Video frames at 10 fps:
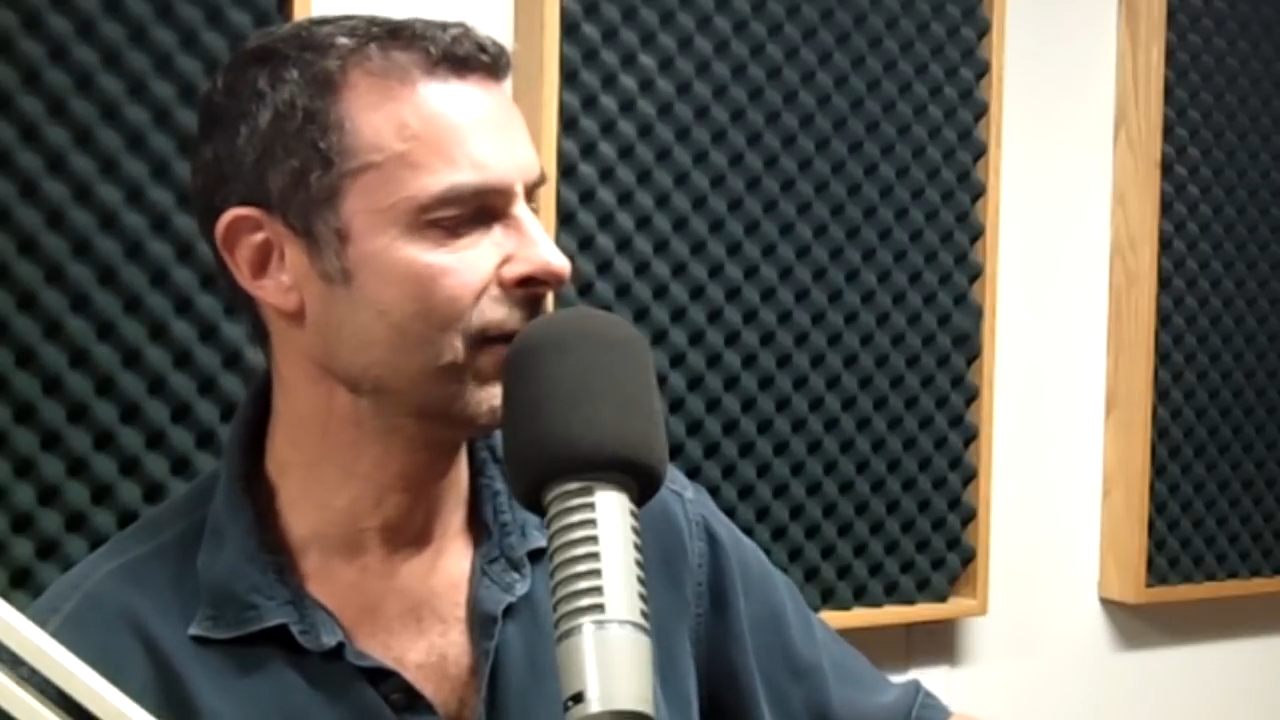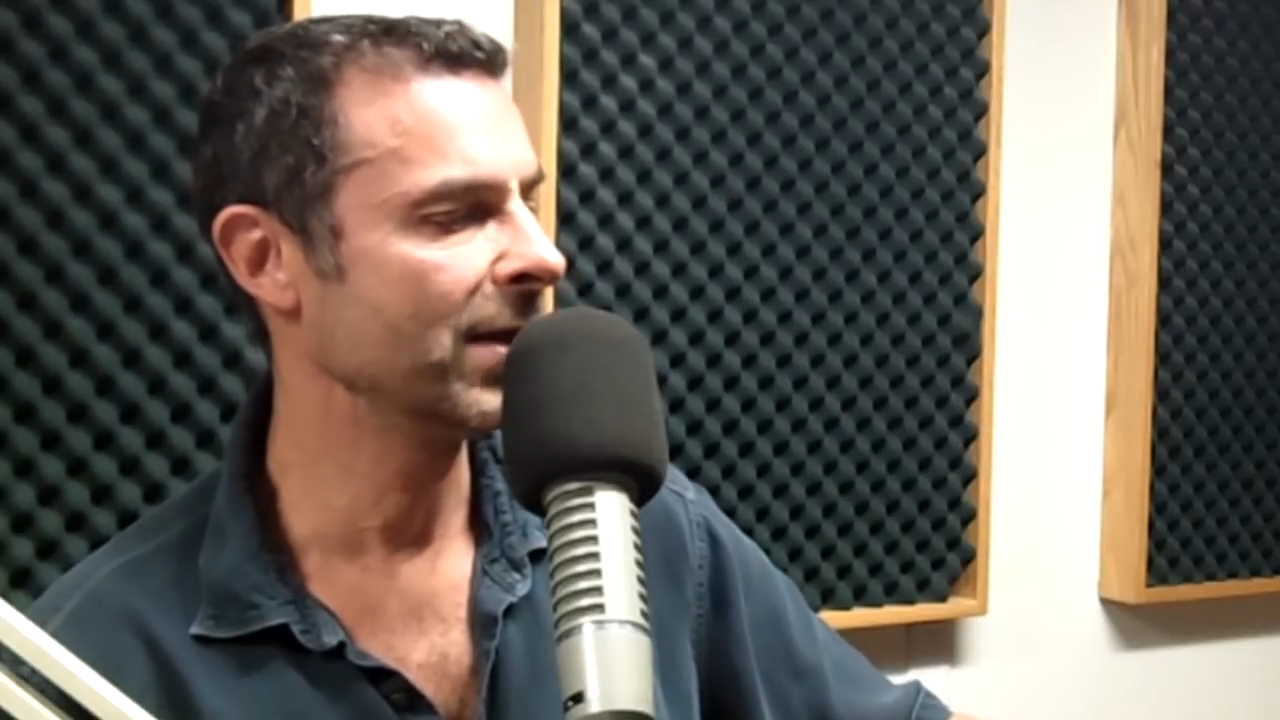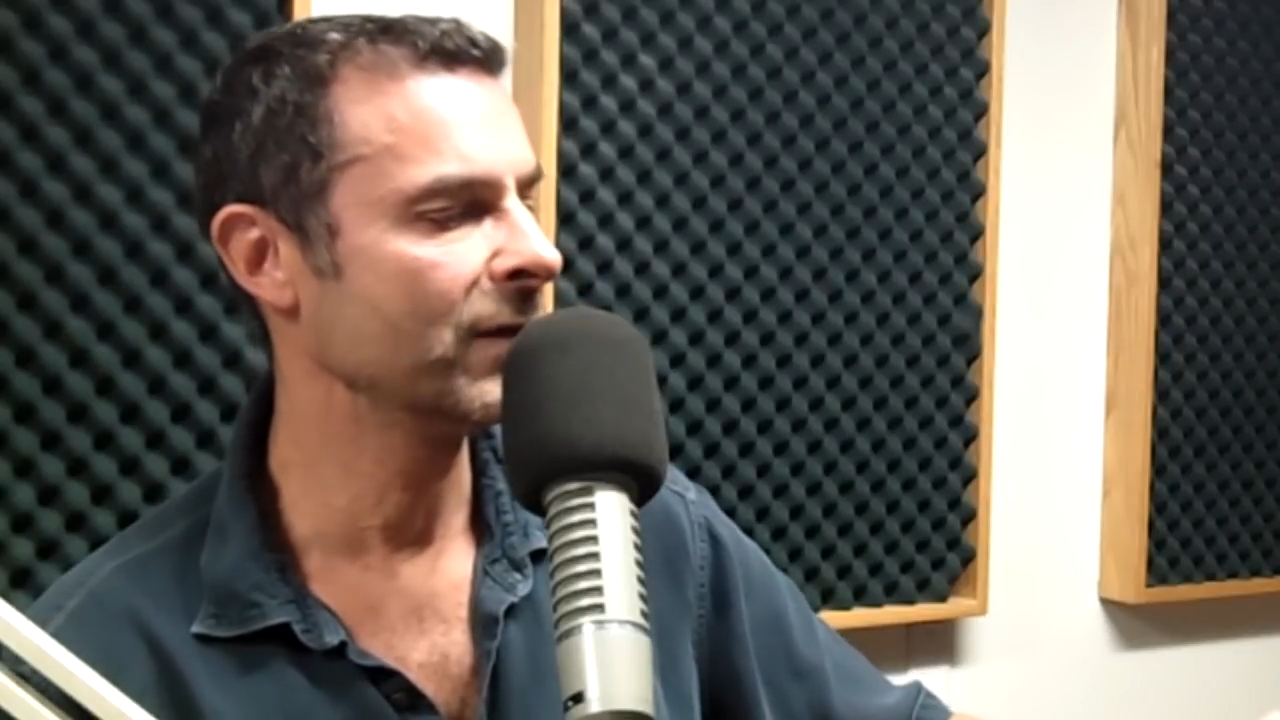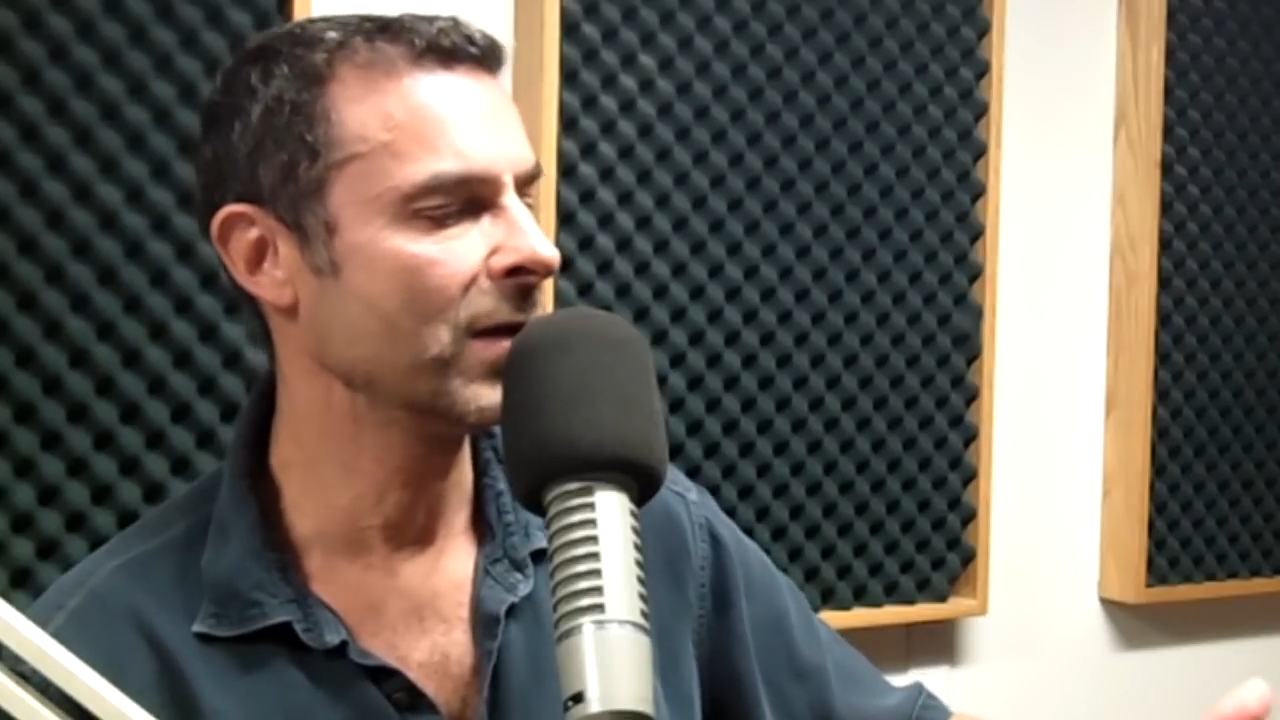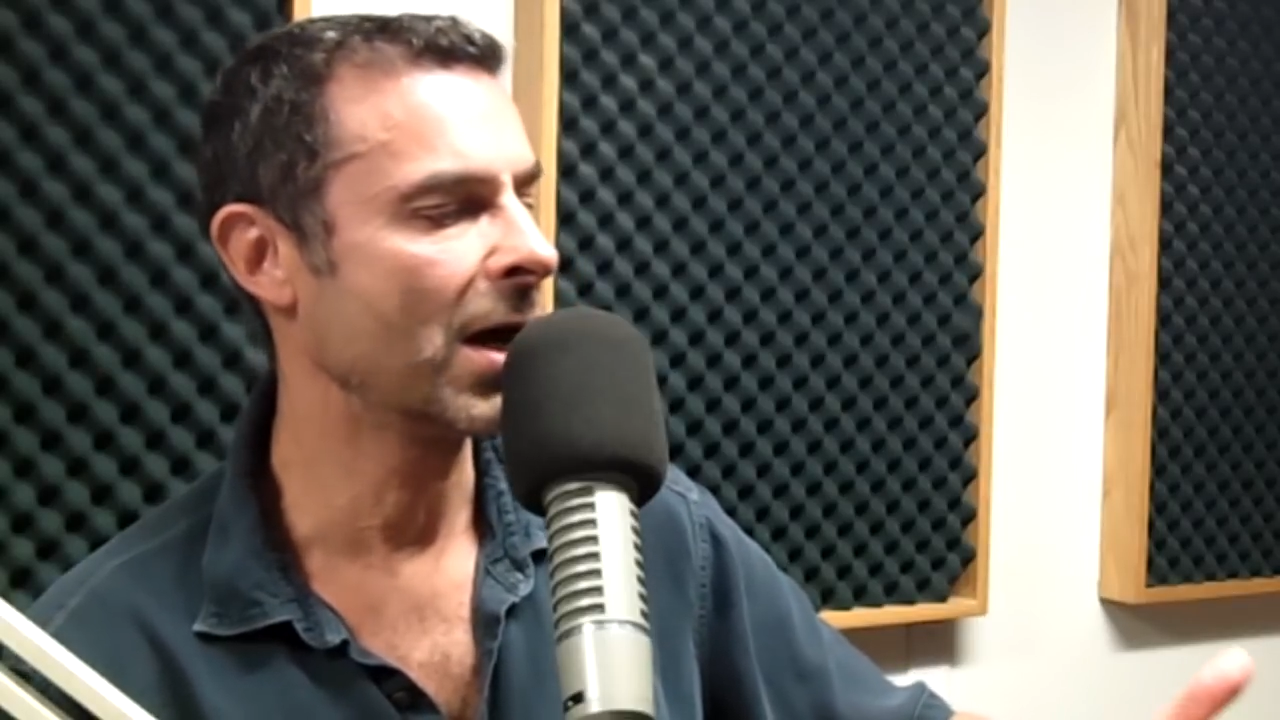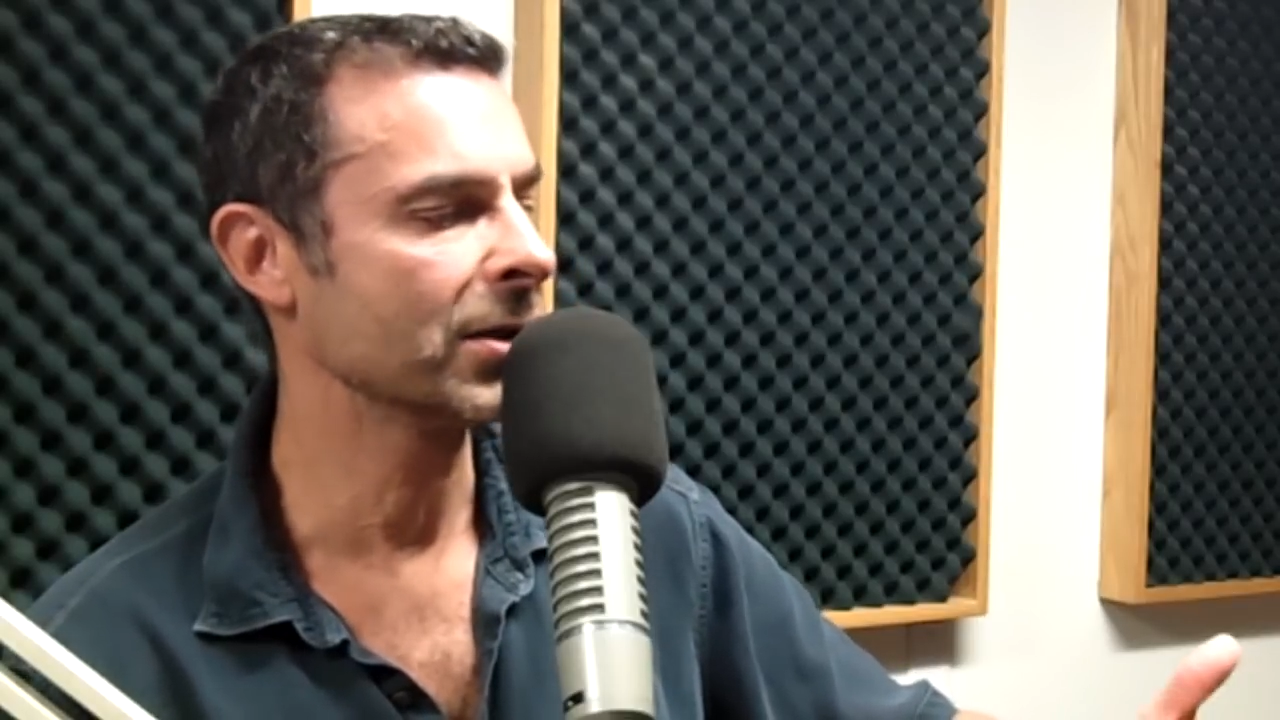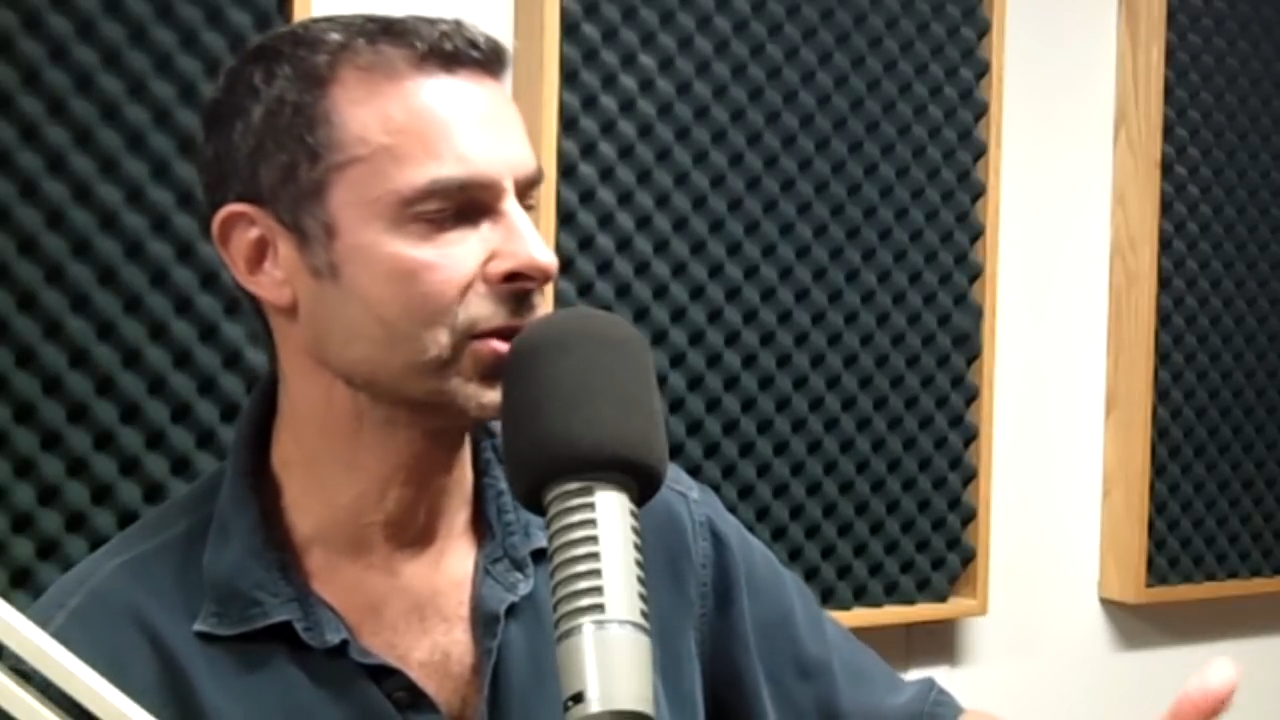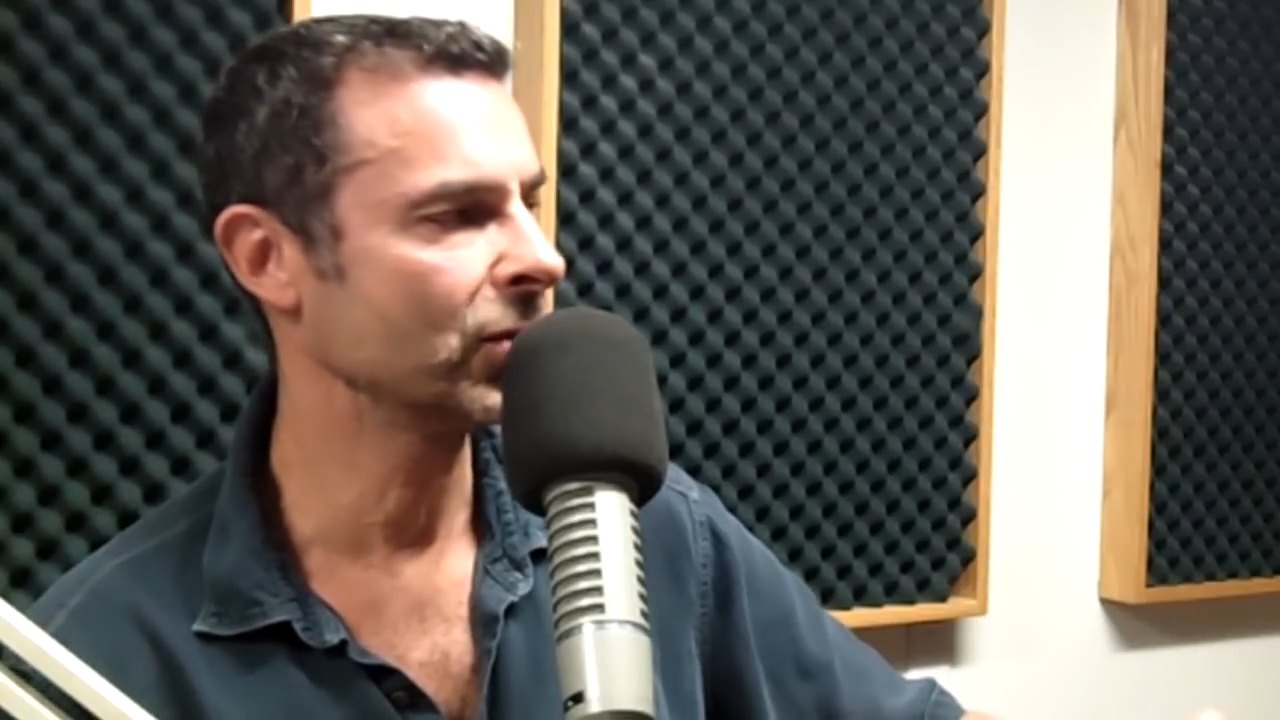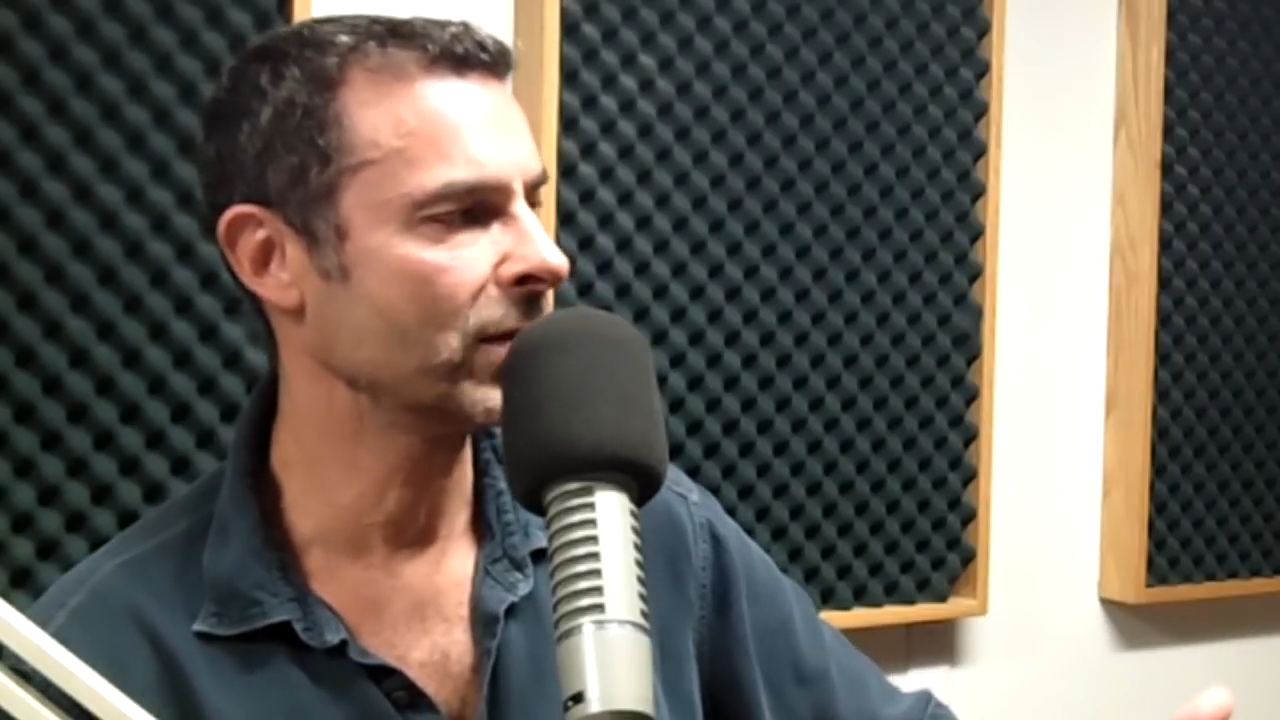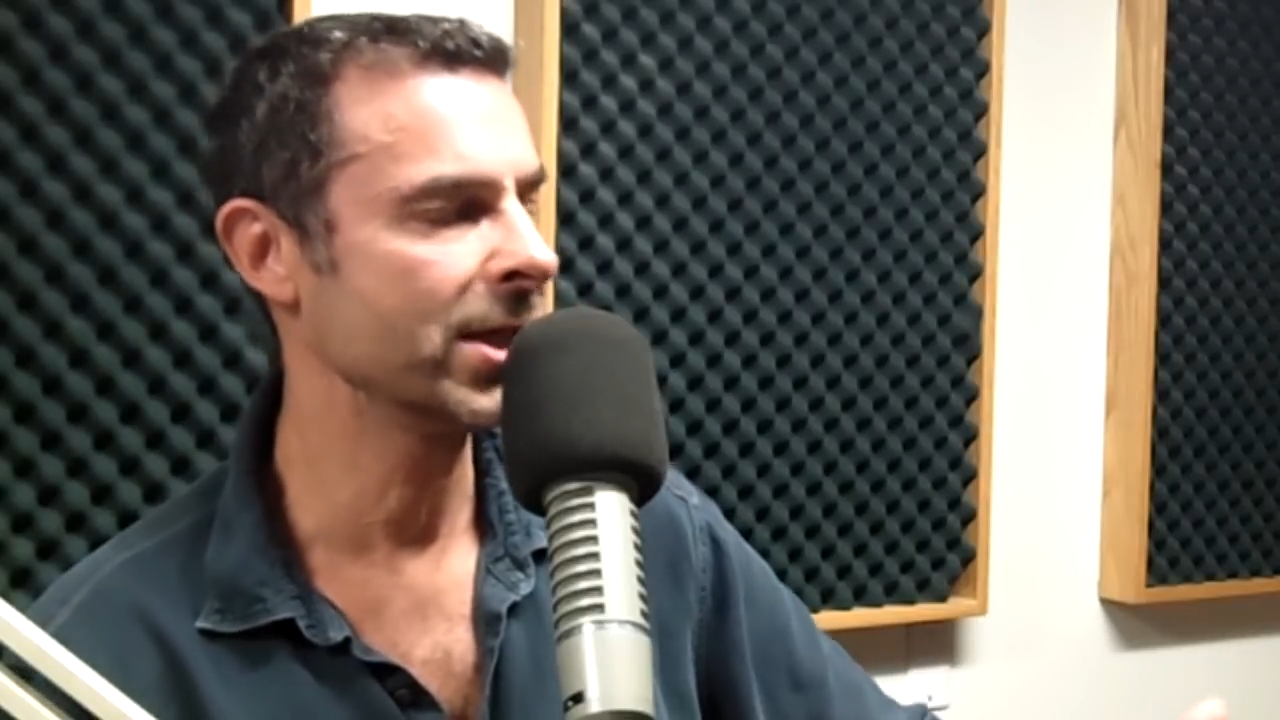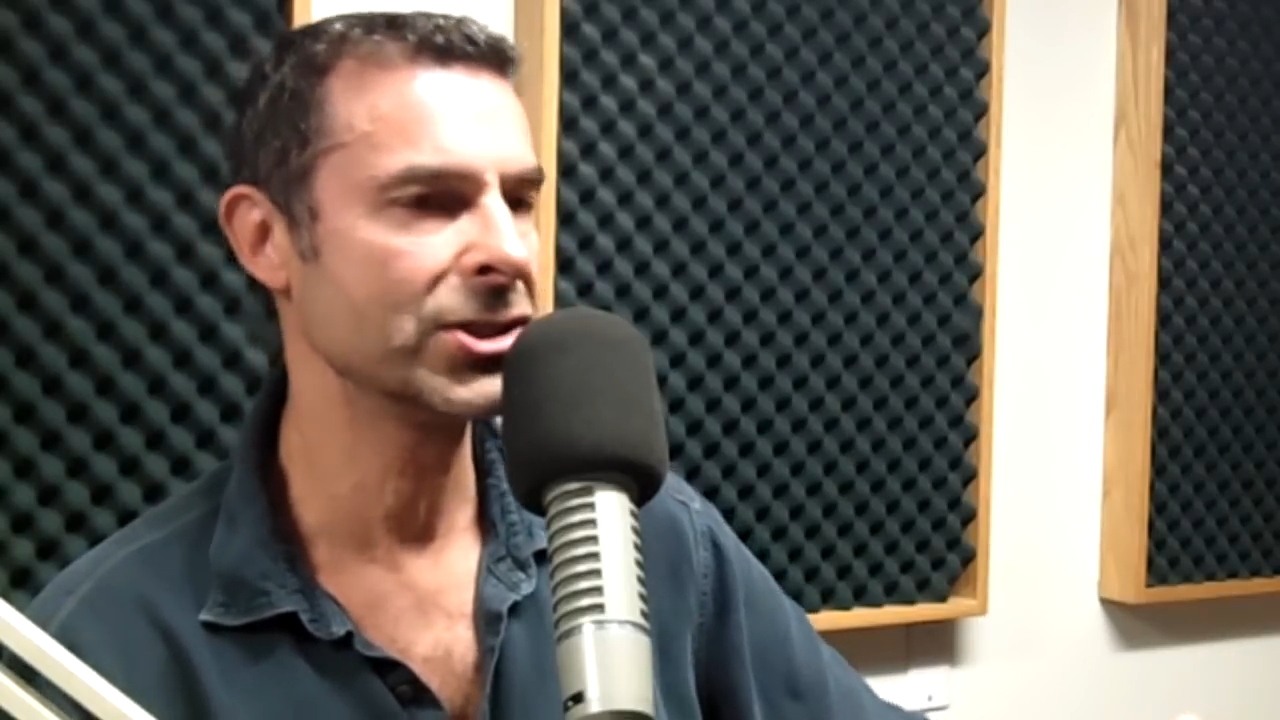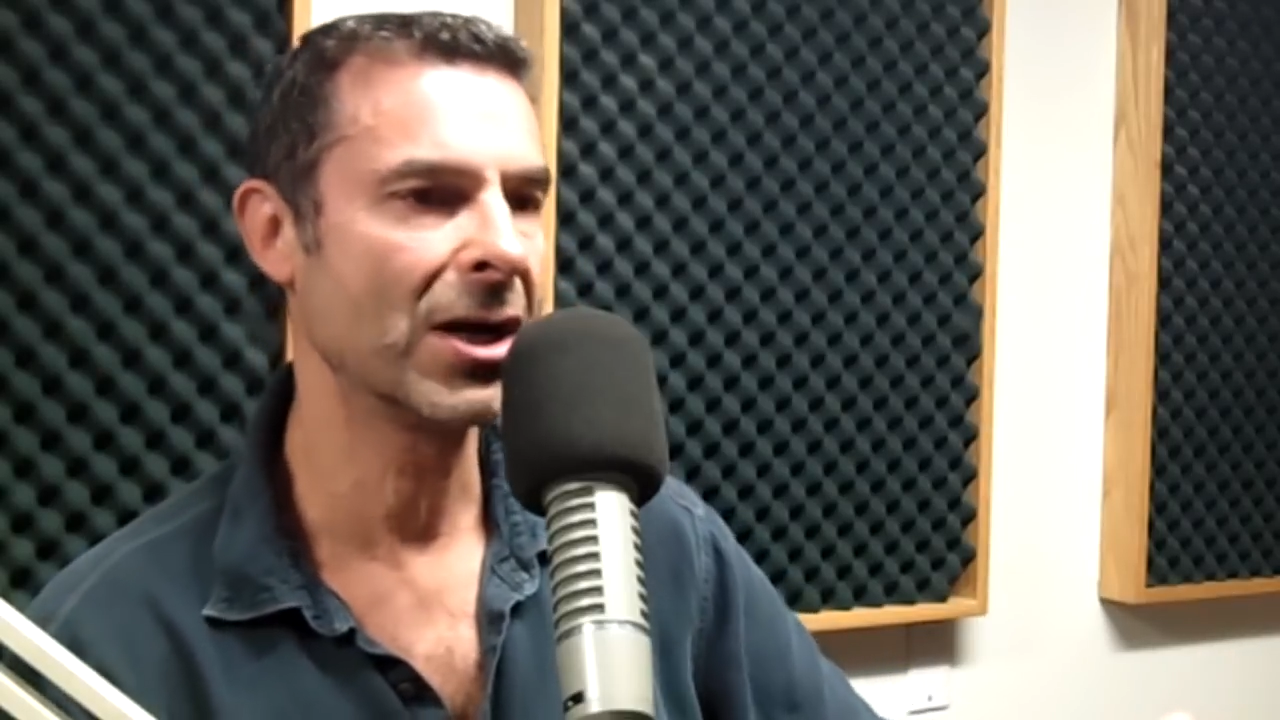when our stories